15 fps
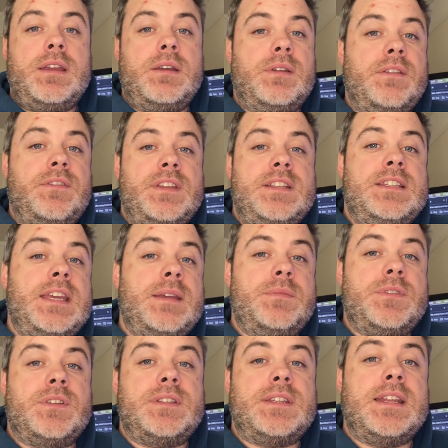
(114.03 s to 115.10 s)
It'll give you
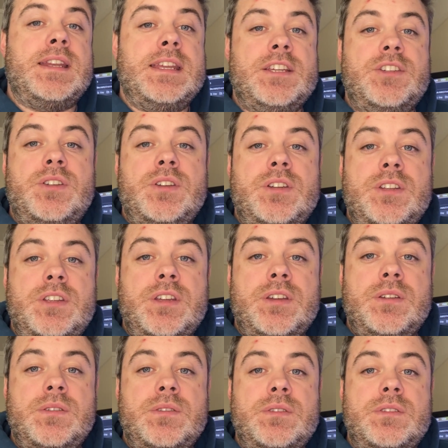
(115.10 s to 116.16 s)
tips on techniques you can
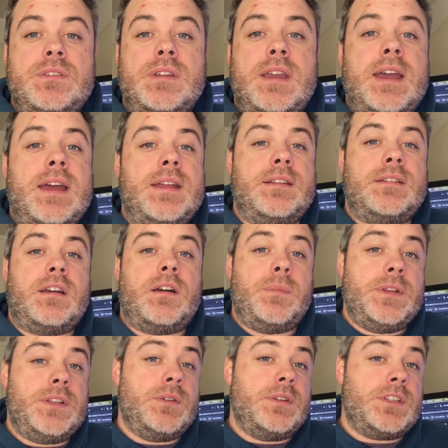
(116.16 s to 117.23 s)
use, and I'll
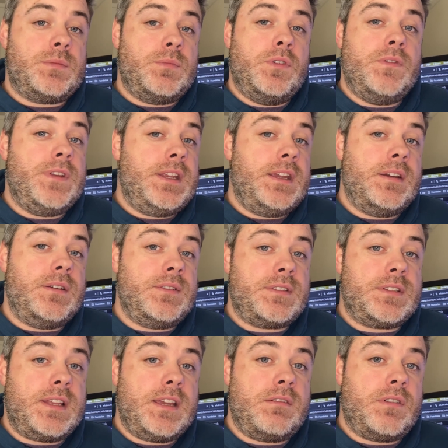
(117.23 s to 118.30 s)
be doing some more
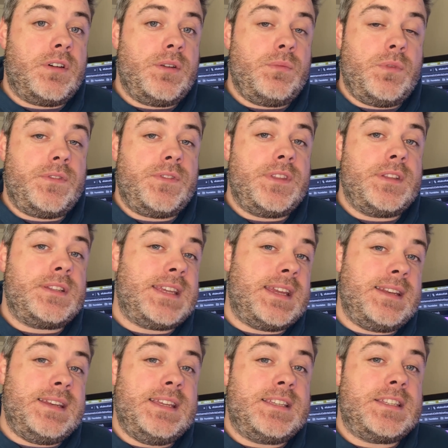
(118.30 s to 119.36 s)
videos later on with the
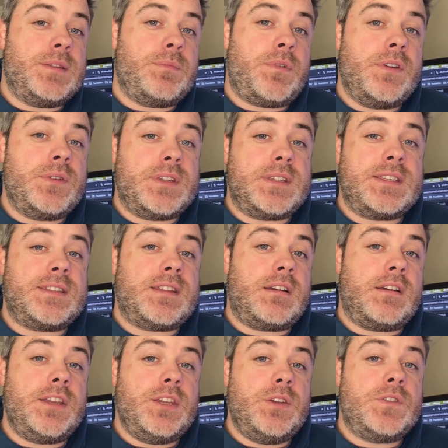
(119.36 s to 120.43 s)
techniques and the processes that
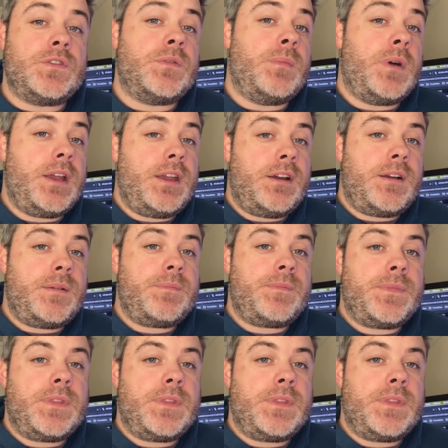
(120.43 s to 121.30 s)
I use for my art.